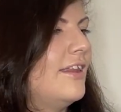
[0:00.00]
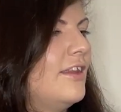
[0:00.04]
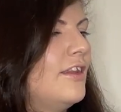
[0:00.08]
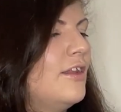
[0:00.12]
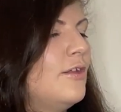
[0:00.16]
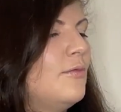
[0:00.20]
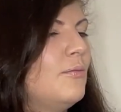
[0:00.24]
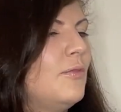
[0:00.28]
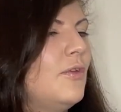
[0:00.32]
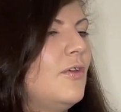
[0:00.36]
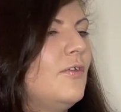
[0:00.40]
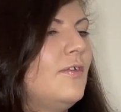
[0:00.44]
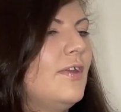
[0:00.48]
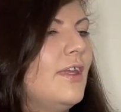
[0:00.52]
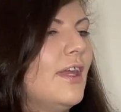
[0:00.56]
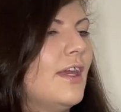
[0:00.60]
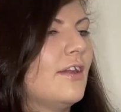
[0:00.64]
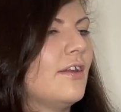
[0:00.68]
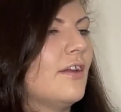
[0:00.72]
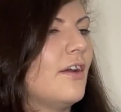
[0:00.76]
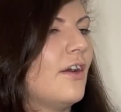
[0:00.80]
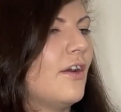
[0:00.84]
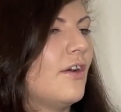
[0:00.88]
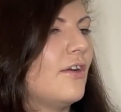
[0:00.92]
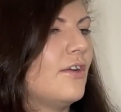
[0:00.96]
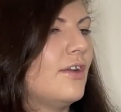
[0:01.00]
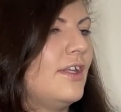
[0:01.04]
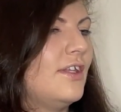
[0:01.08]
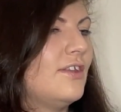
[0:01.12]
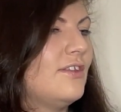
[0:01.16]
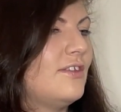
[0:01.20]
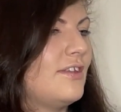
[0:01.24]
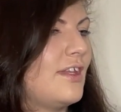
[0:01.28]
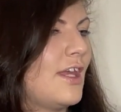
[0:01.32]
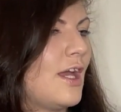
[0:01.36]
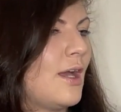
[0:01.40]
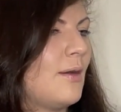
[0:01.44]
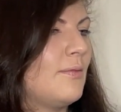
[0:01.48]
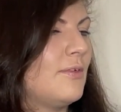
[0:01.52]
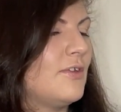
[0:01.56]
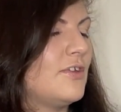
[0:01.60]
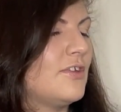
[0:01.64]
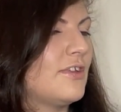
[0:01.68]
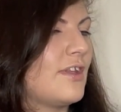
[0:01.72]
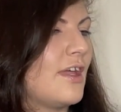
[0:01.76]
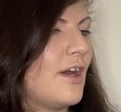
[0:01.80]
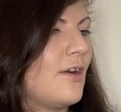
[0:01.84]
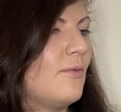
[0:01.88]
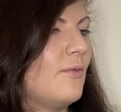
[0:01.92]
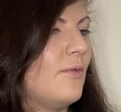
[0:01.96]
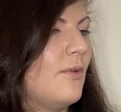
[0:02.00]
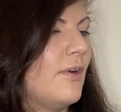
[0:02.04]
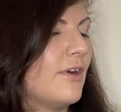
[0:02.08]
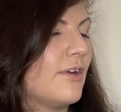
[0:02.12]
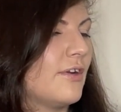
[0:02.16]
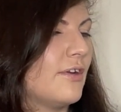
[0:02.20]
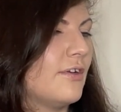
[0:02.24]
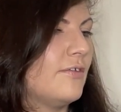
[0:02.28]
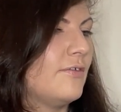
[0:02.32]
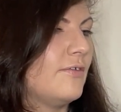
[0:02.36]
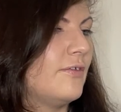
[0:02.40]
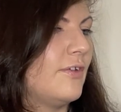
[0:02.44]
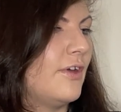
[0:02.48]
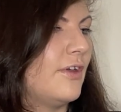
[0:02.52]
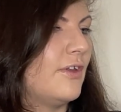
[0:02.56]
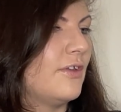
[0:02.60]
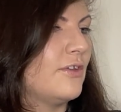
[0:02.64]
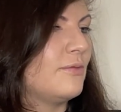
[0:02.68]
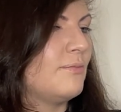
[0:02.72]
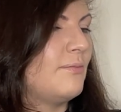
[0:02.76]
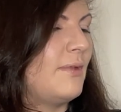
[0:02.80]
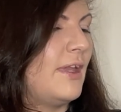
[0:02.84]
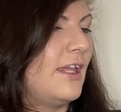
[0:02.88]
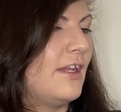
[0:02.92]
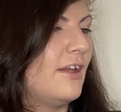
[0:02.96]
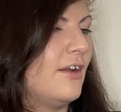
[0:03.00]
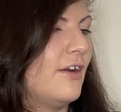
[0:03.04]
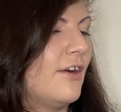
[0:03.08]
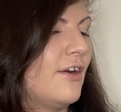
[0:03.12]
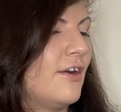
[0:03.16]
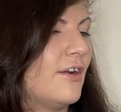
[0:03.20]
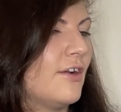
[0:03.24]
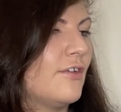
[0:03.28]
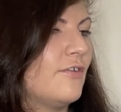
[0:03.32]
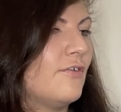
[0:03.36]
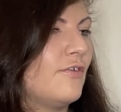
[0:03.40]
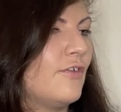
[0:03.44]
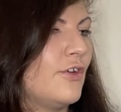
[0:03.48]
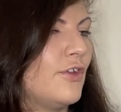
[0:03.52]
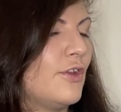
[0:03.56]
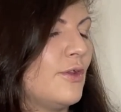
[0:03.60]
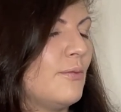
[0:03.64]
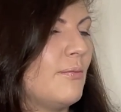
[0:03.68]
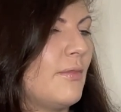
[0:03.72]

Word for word: The movie had already established that waterfalls made it harder for the